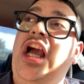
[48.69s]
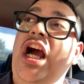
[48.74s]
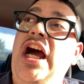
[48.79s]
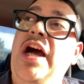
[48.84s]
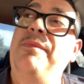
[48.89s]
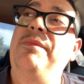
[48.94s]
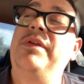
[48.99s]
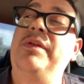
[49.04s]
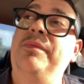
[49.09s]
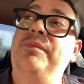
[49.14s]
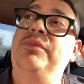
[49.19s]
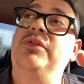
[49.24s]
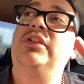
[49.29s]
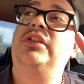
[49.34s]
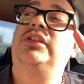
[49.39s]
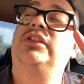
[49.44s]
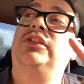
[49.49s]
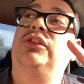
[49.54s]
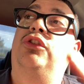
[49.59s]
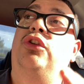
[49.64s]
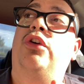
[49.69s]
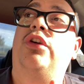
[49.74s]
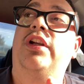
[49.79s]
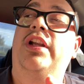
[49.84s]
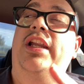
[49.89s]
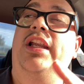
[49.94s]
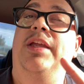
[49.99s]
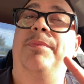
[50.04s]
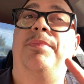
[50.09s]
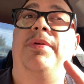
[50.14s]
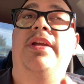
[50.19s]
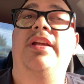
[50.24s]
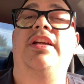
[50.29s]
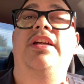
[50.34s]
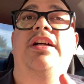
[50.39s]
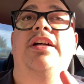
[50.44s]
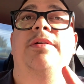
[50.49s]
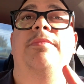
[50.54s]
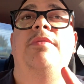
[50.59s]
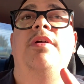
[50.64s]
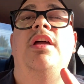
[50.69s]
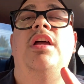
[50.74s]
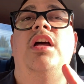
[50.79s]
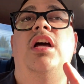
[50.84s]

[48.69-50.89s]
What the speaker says: comic book store that I pick up